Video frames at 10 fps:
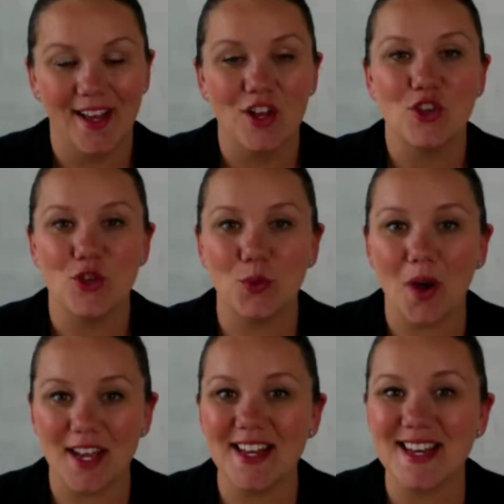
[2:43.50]
You
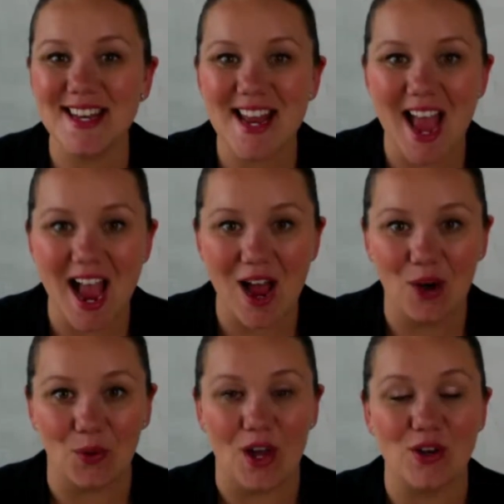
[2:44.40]
want it
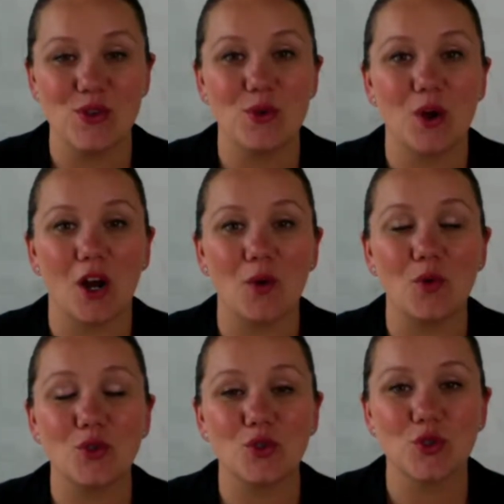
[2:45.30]
now, and you are
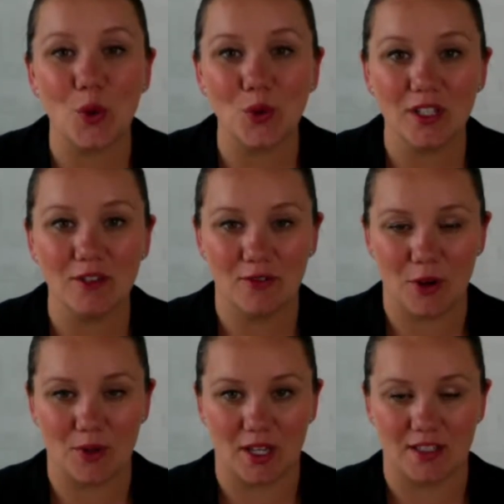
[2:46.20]
solely
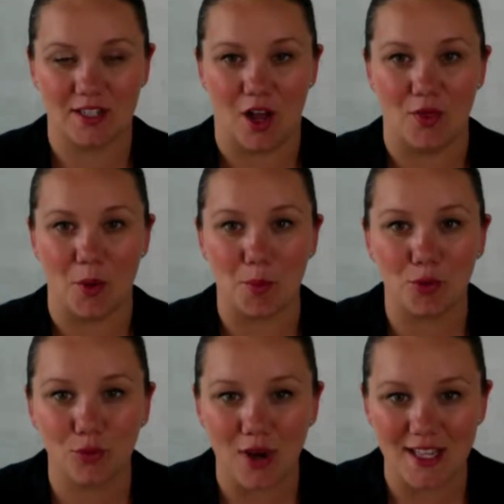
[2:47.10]
focused on the
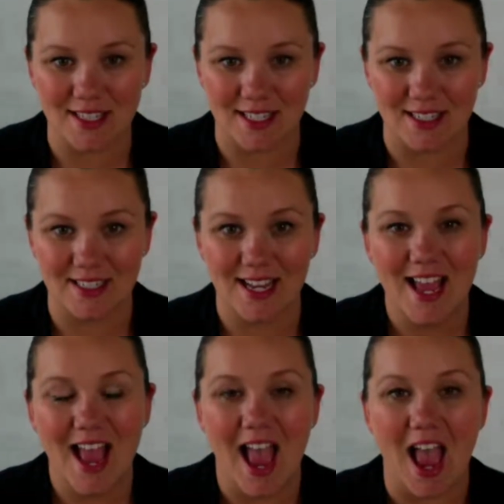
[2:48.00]
present
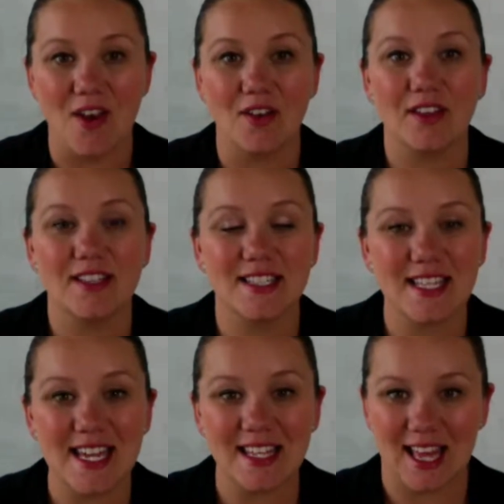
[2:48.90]
and
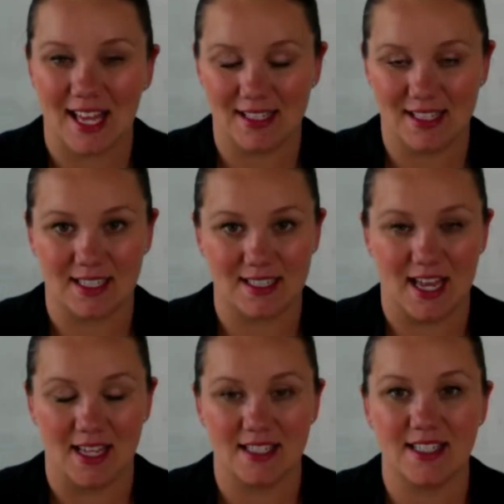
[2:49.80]
seeing that
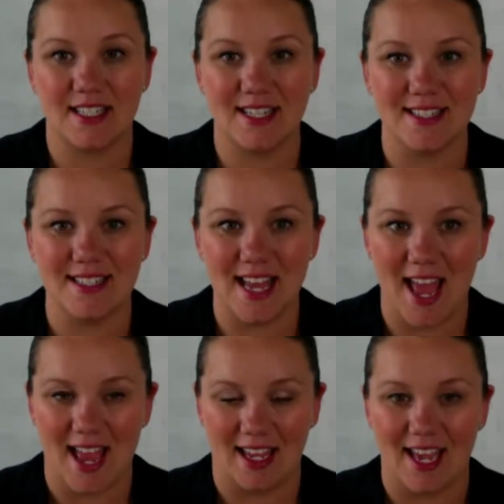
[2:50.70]
success
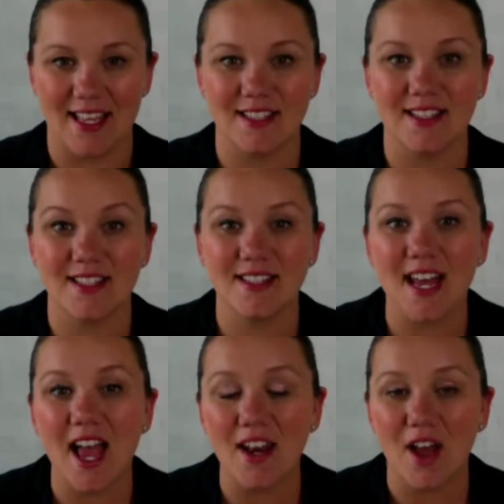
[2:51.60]
today
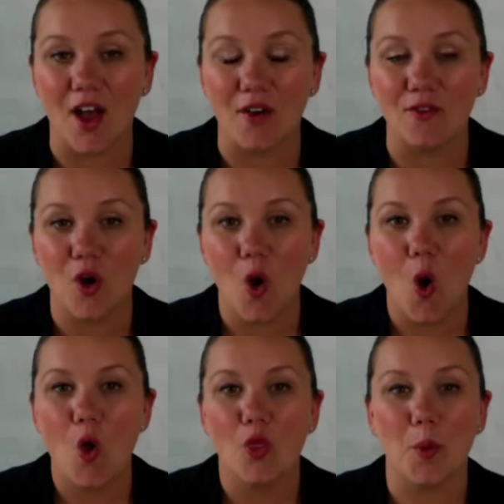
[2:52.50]
instead of
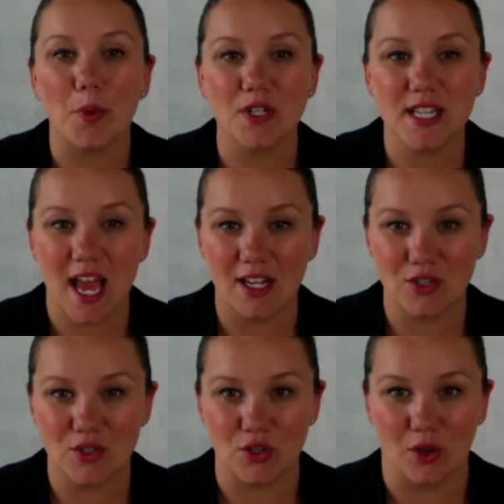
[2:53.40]
the
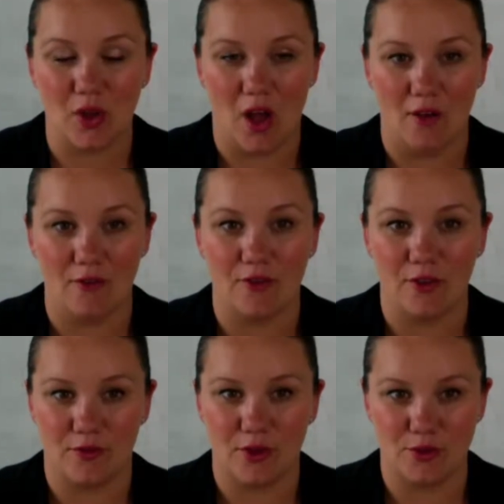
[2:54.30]
potential of the
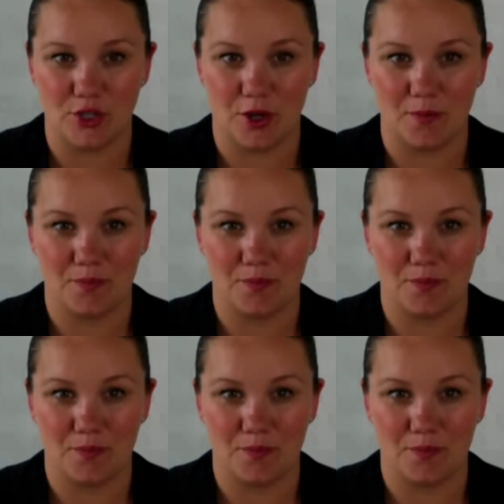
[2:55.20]
future.